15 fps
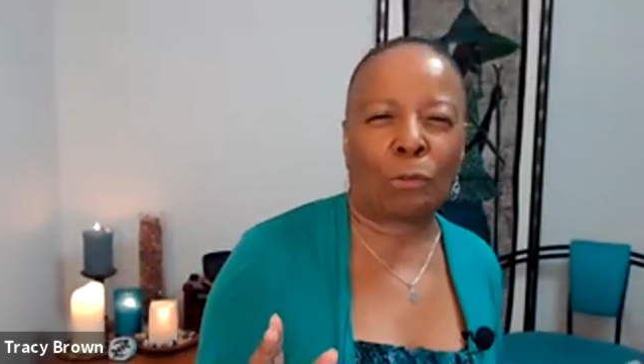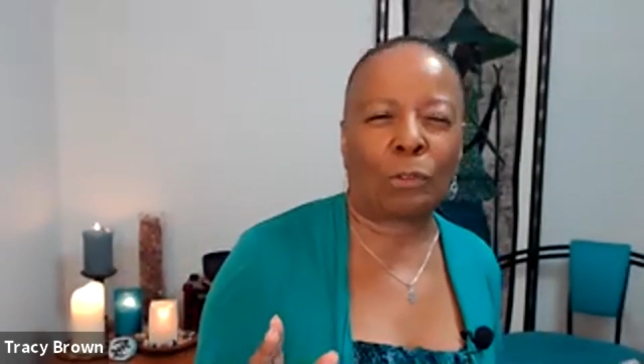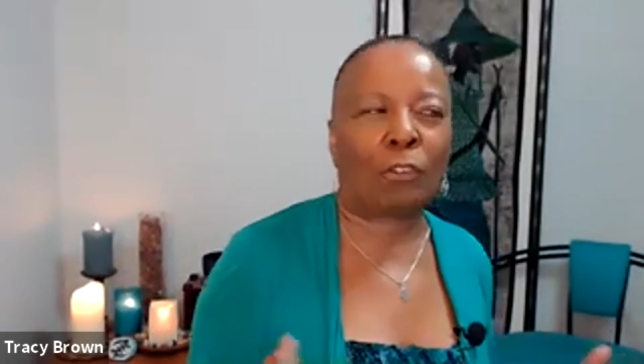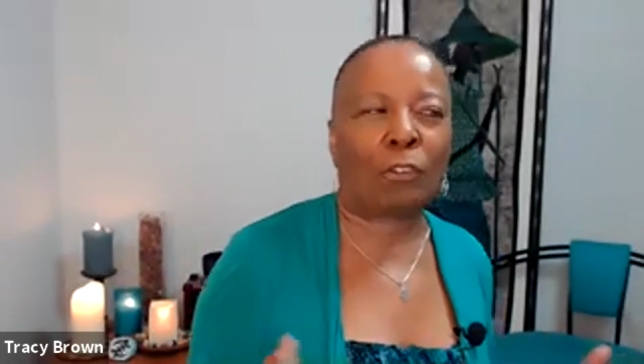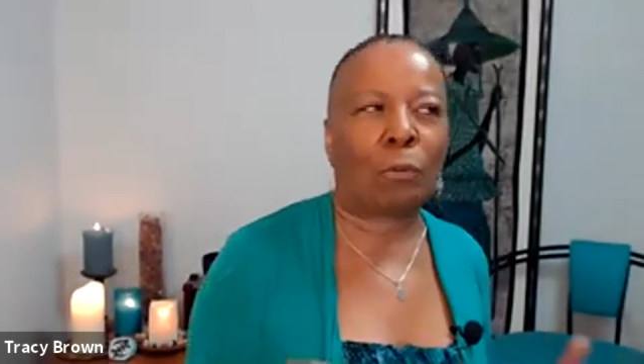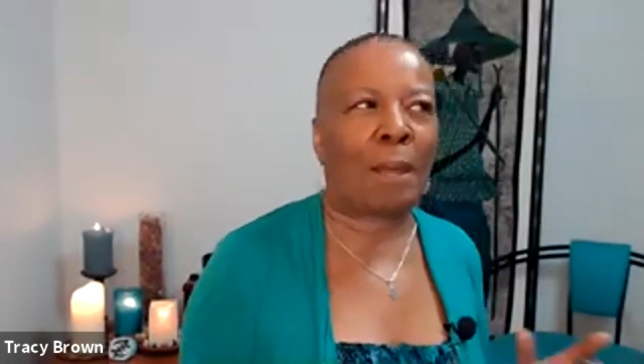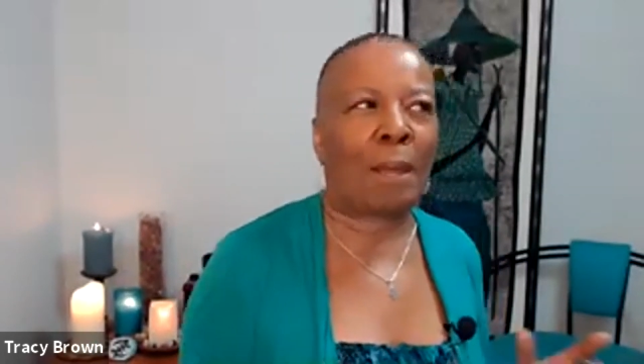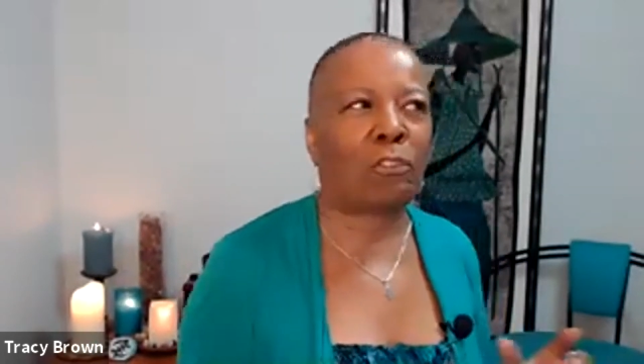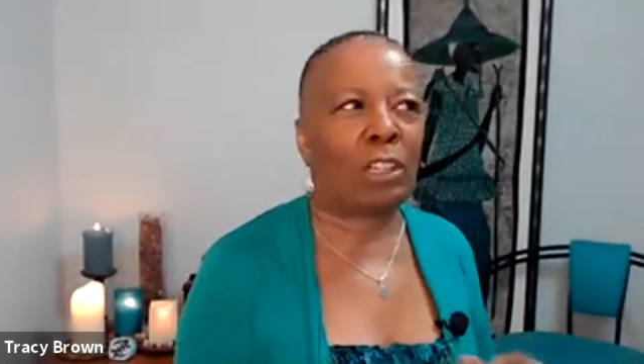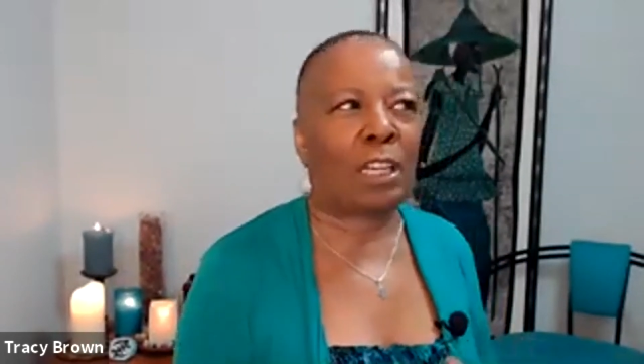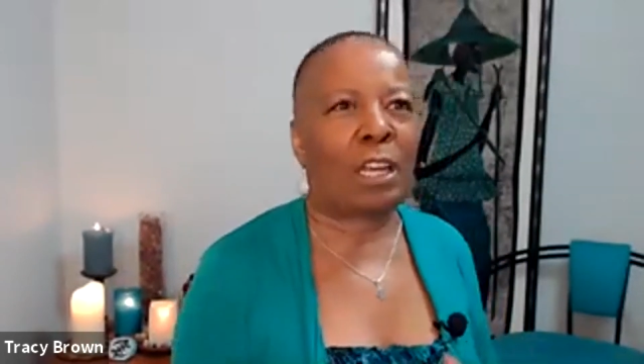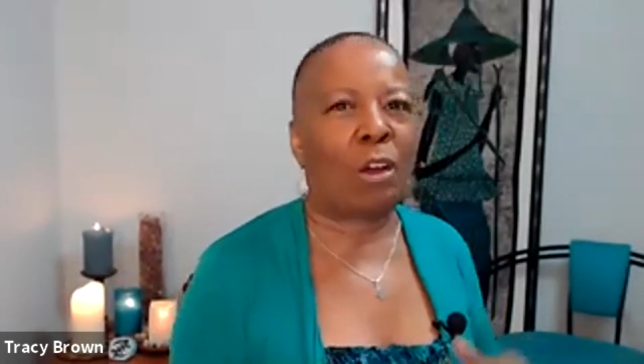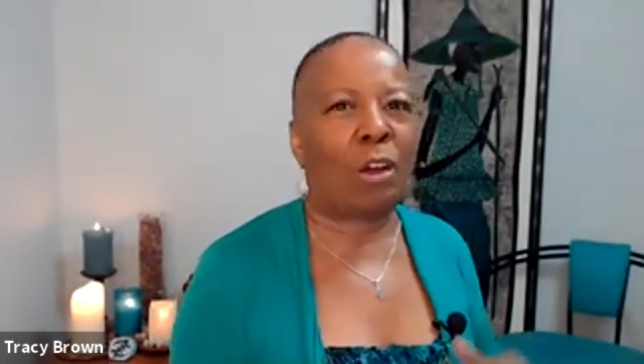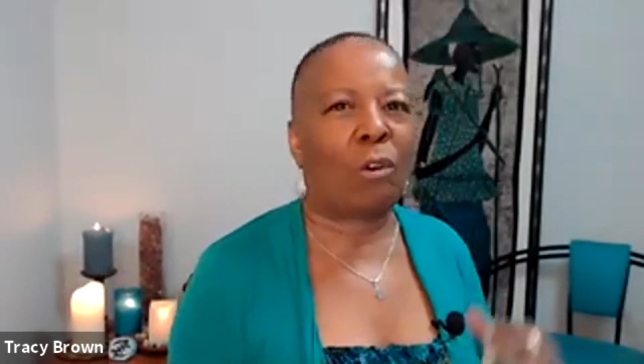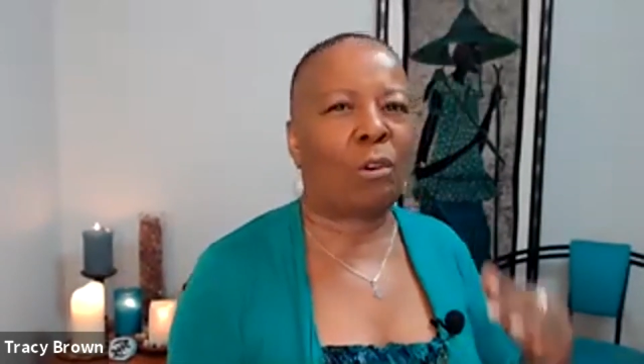
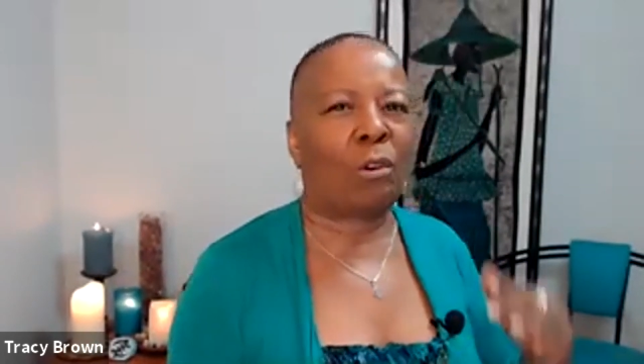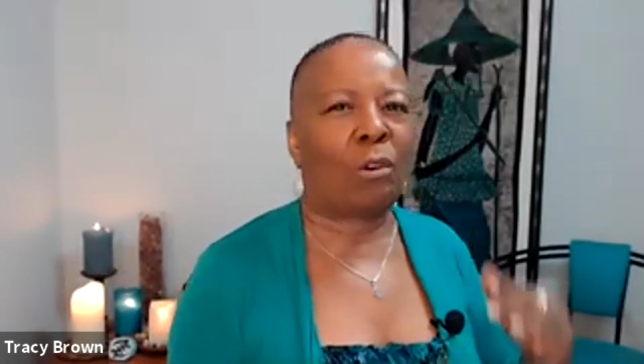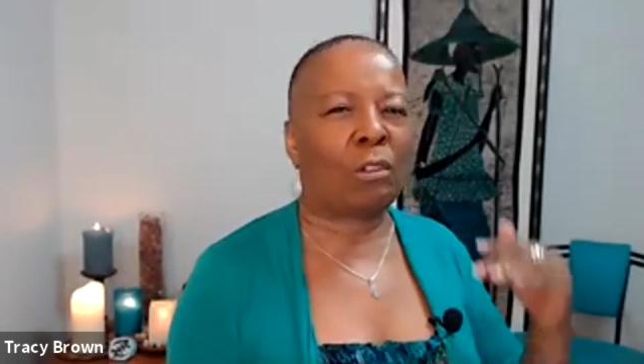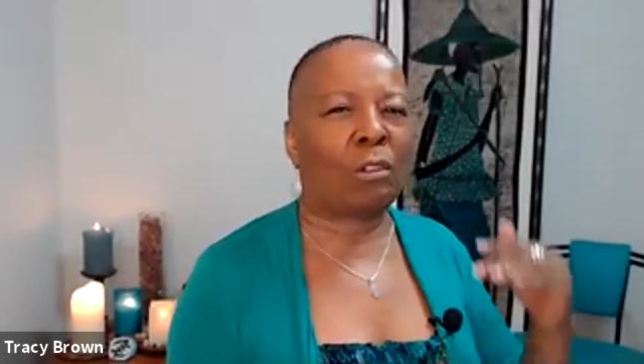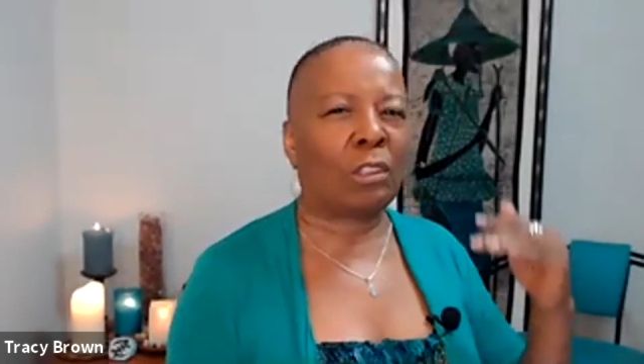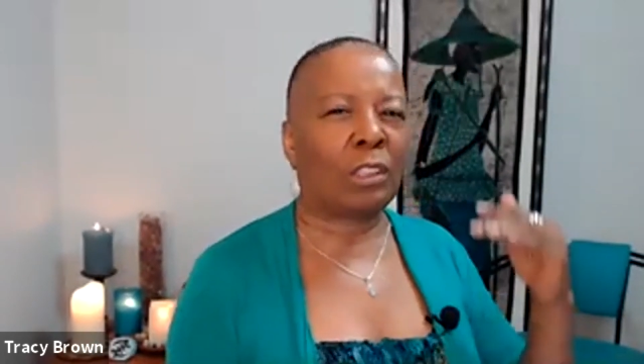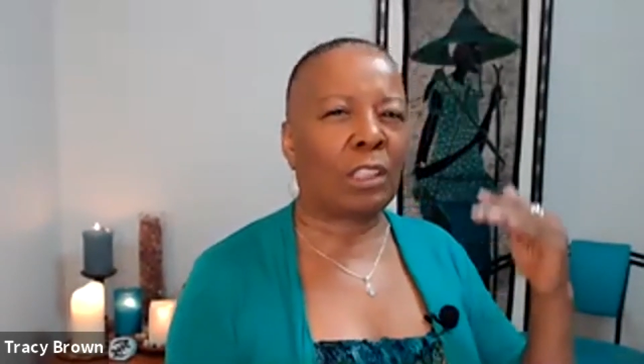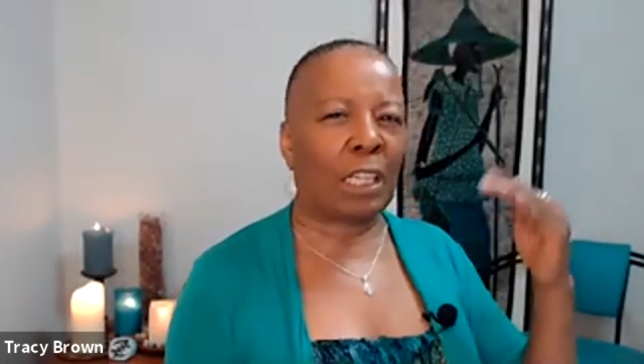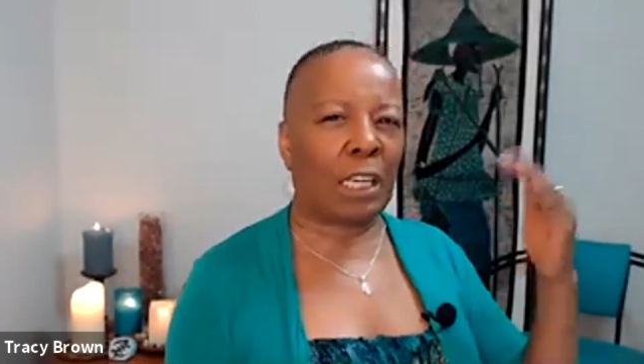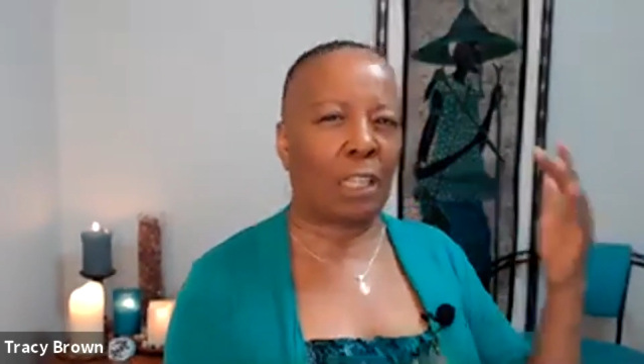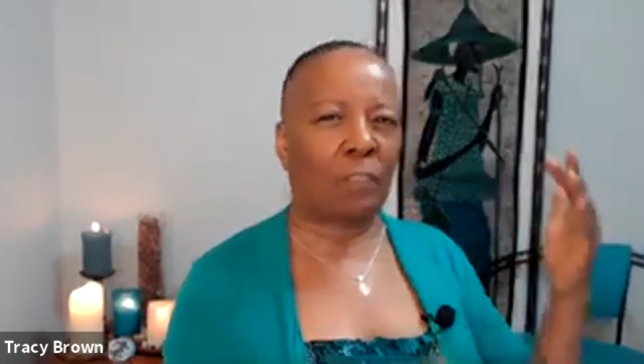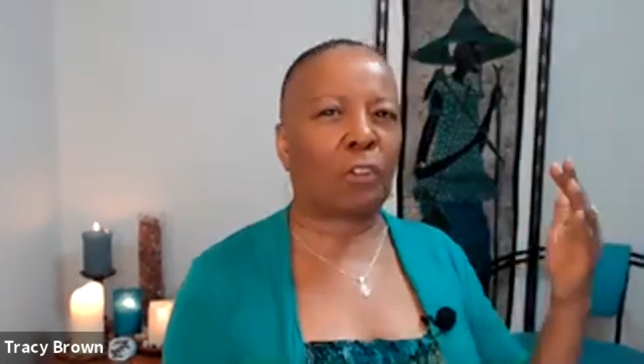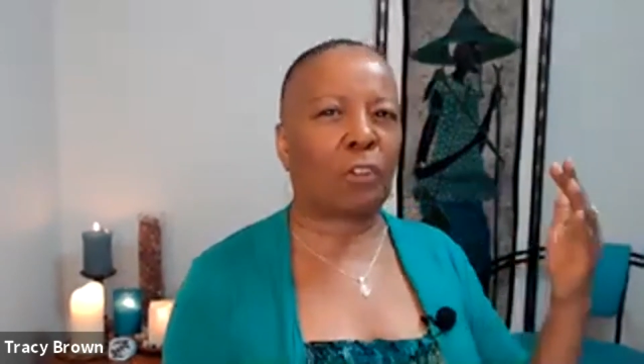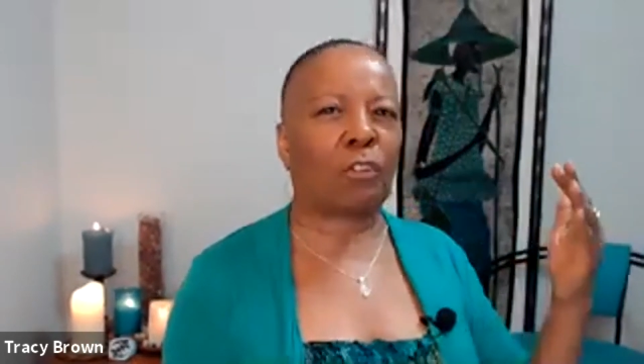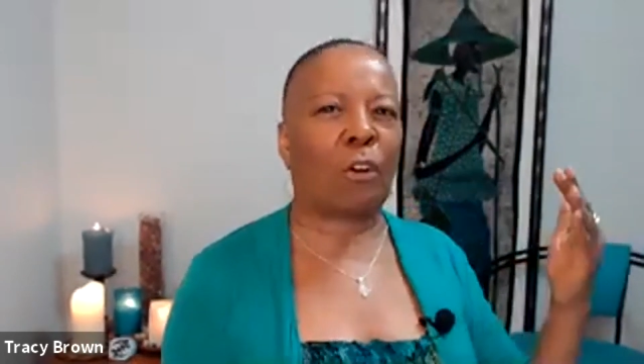especially early in
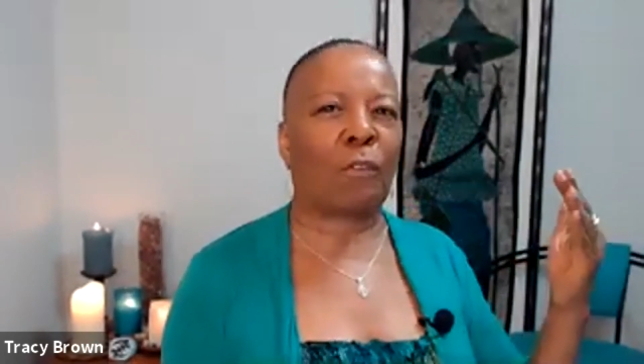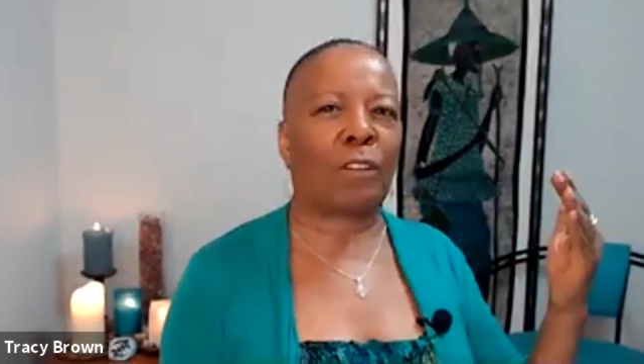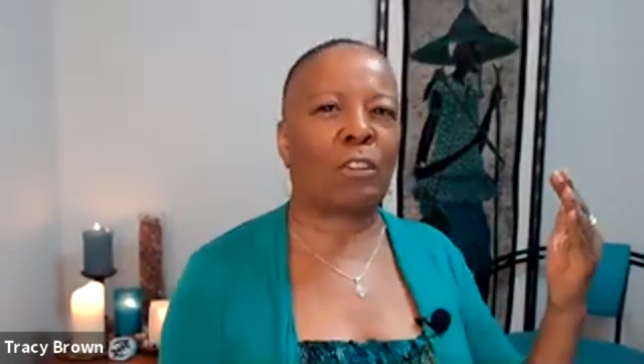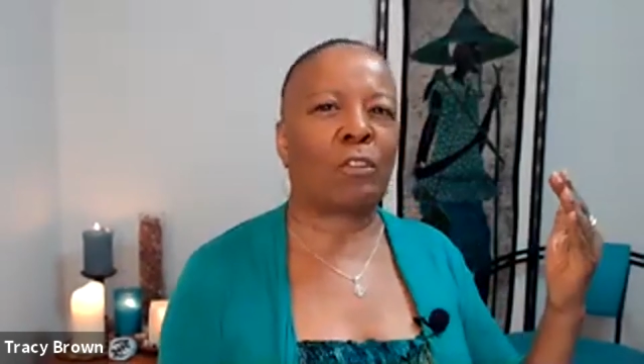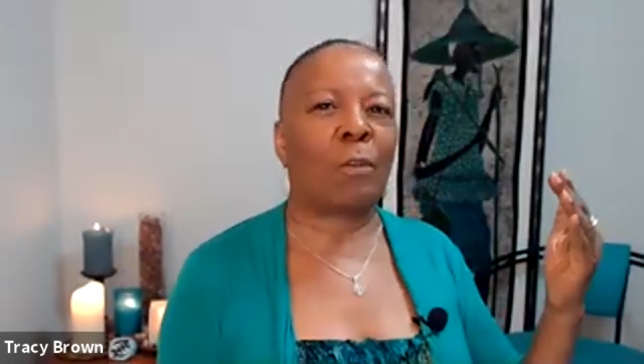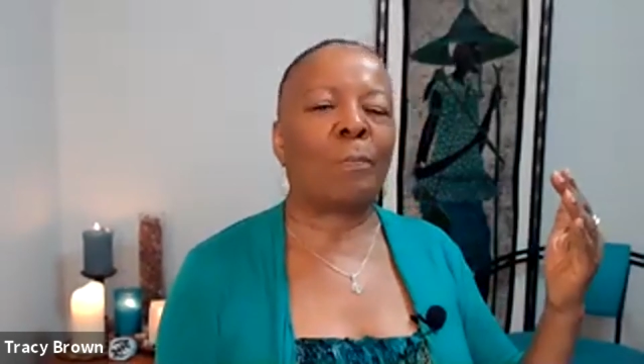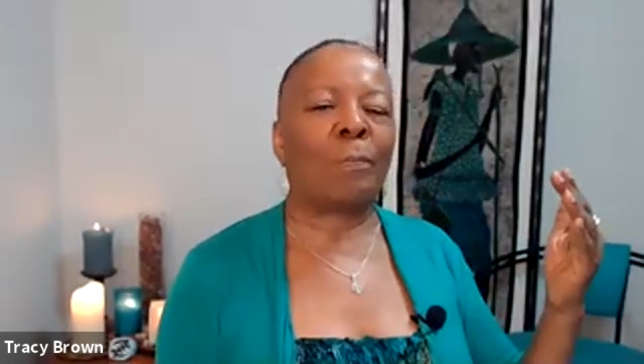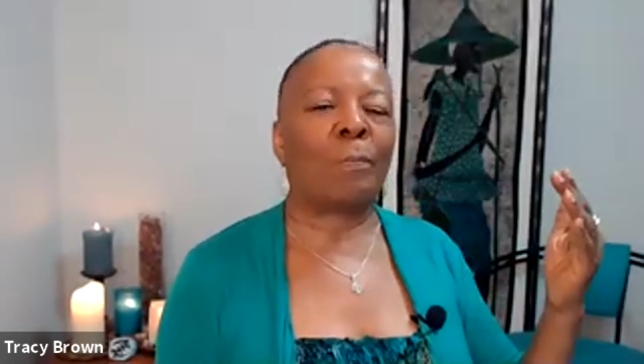the service?